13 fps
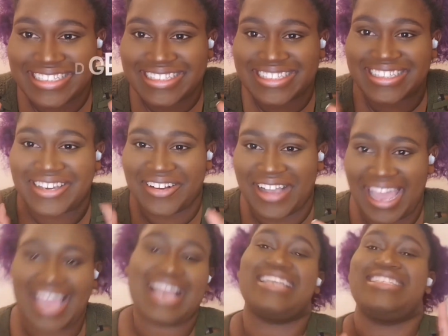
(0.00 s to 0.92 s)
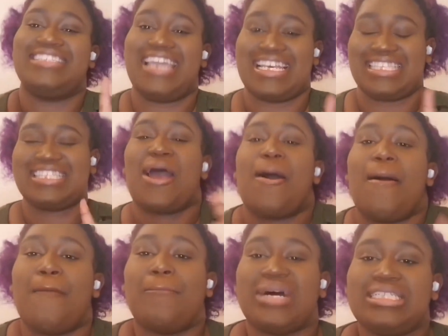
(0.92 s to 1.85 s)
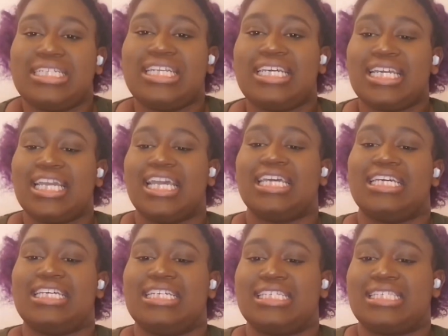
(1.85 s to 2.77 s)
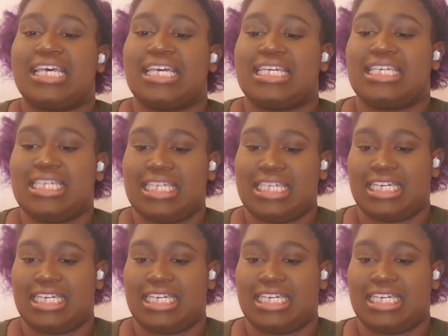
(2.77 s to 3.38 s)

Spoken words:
Okay? Yes. Budgeting is key.